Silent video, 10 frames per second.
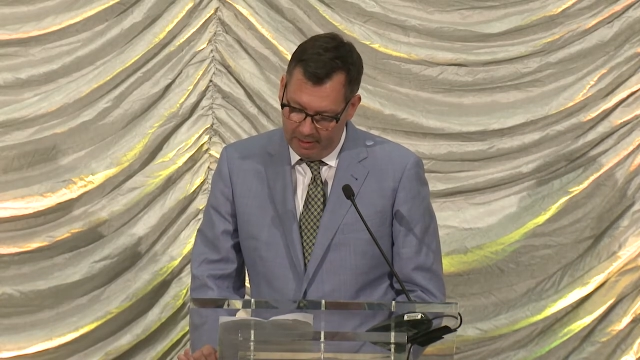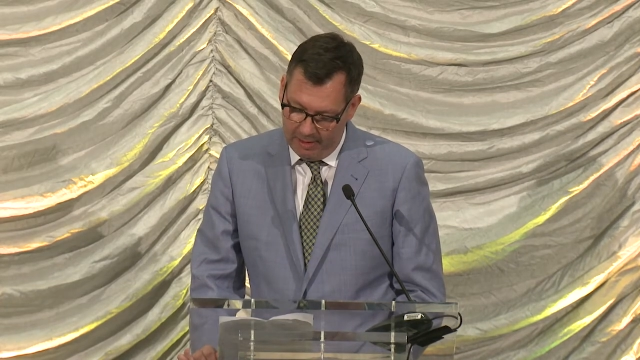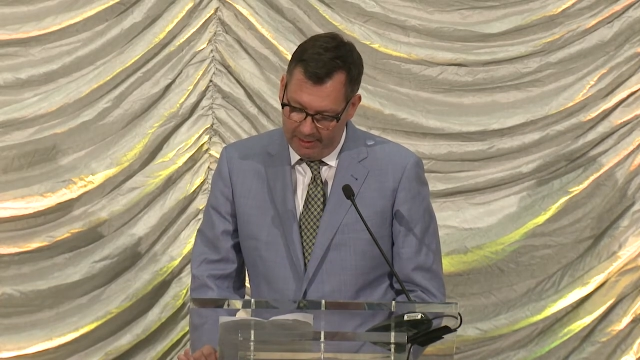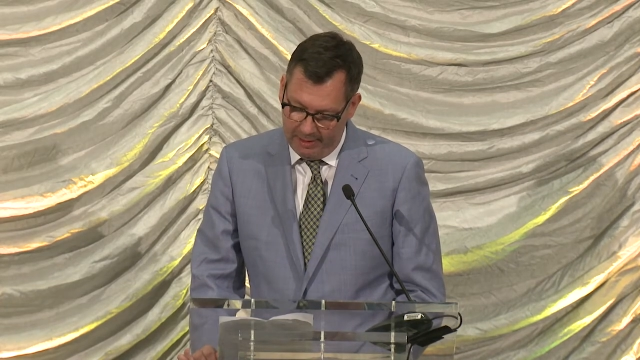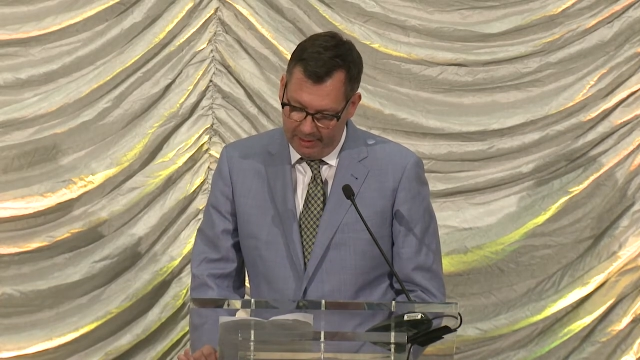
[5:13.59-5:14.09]

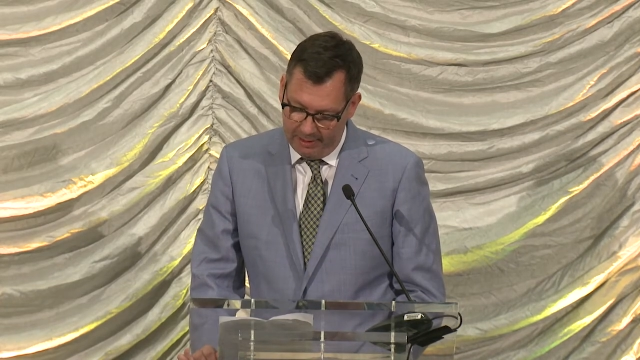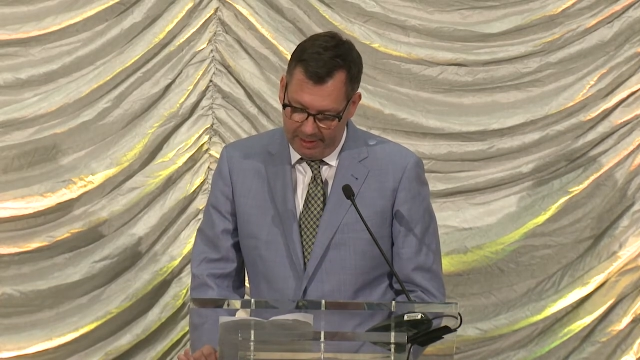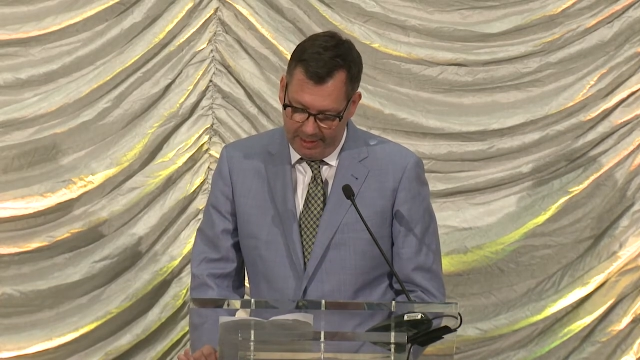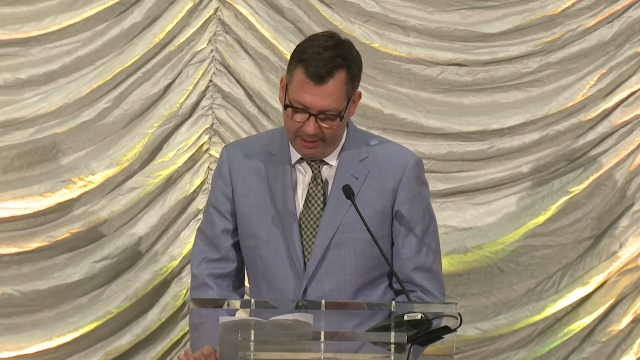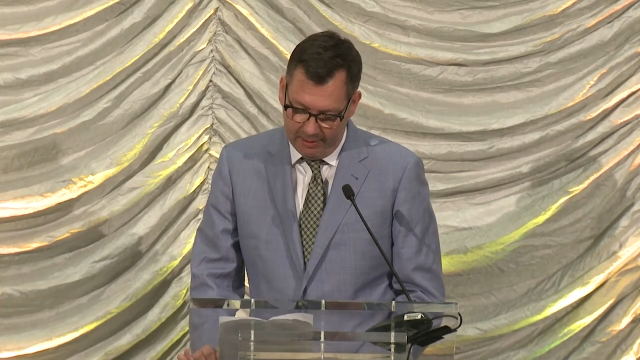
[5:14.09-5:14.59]
on
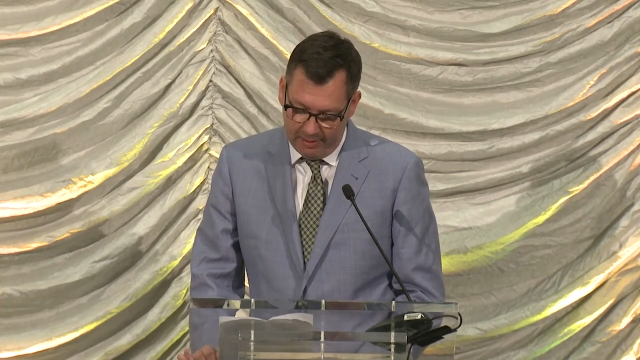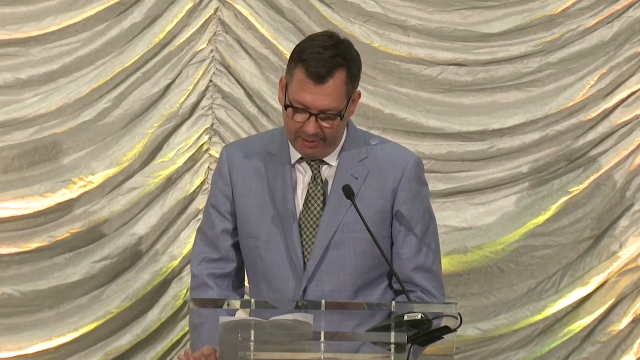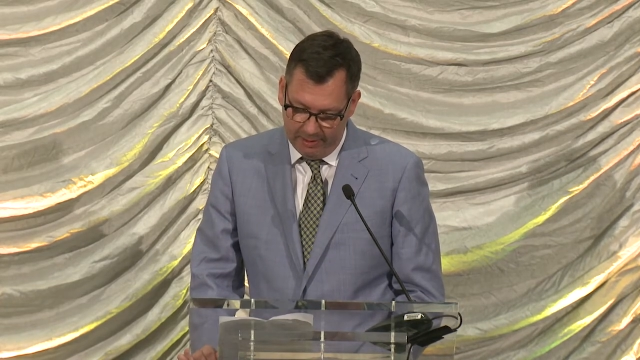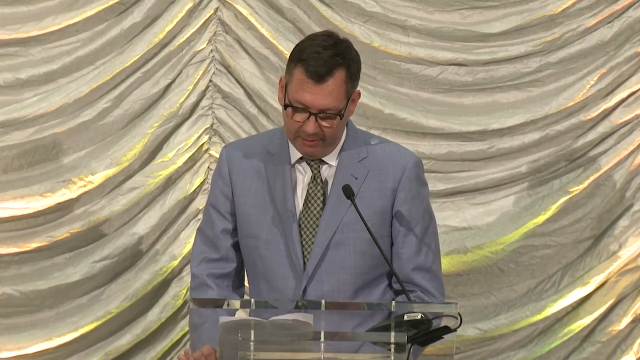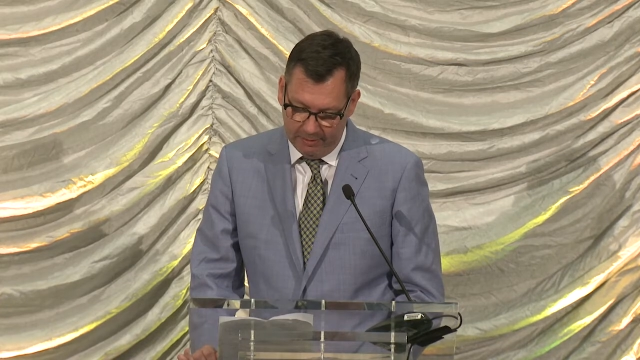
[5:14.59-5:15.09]
DST, on
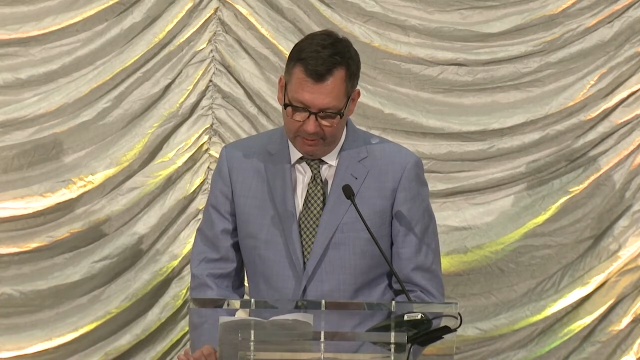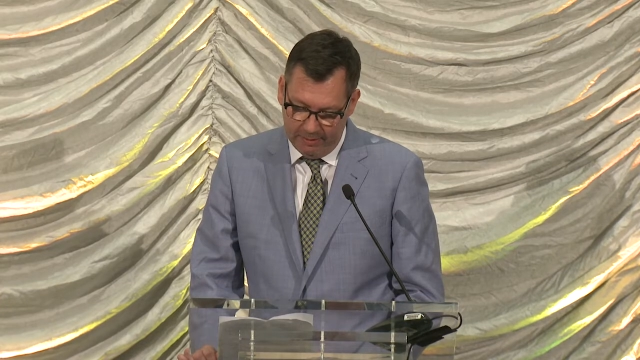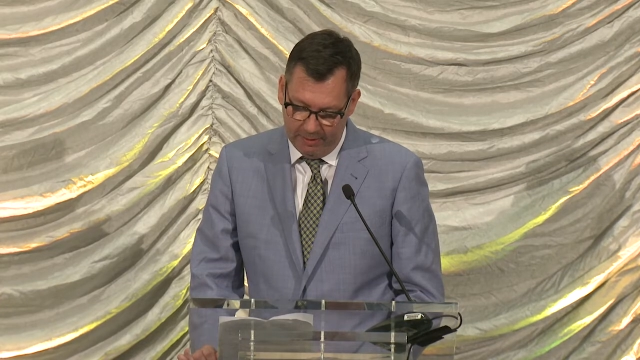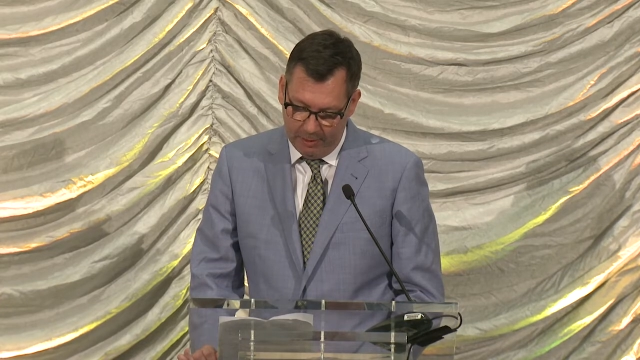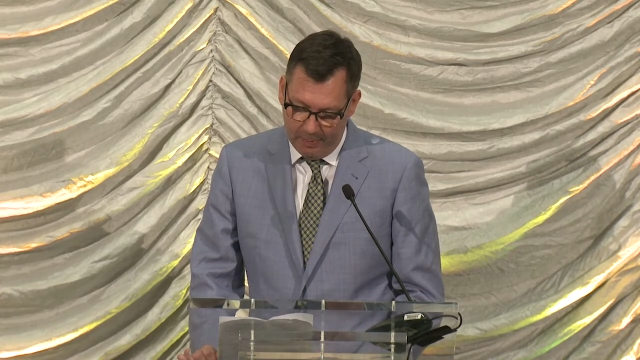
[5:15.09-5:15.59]
steel,
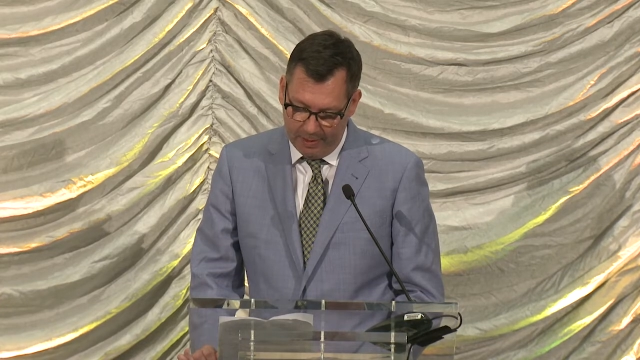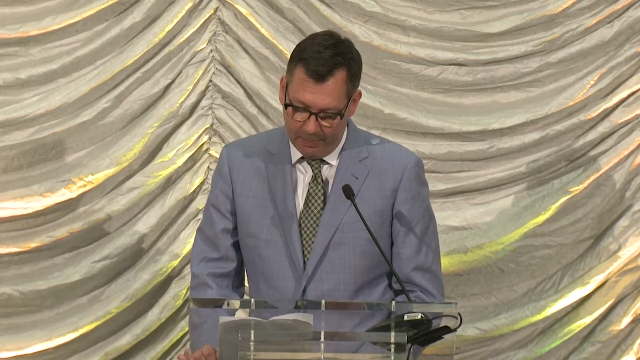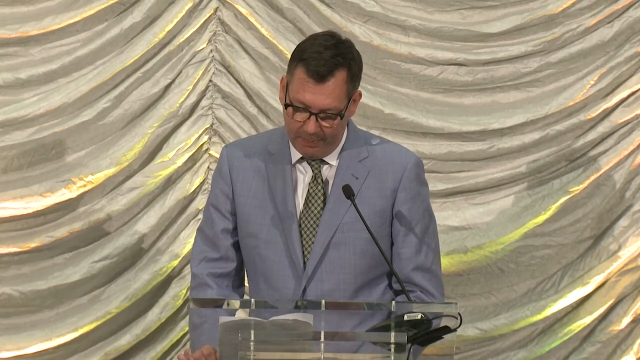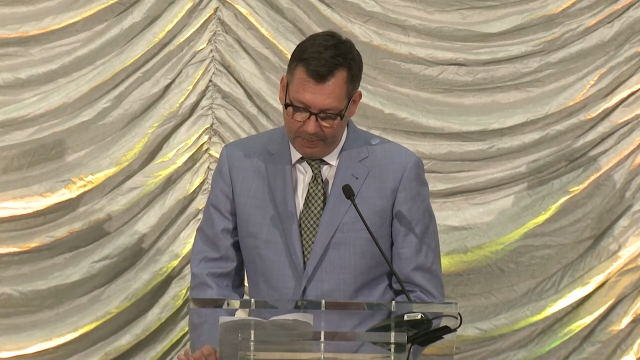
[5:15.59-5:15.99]
aluminum,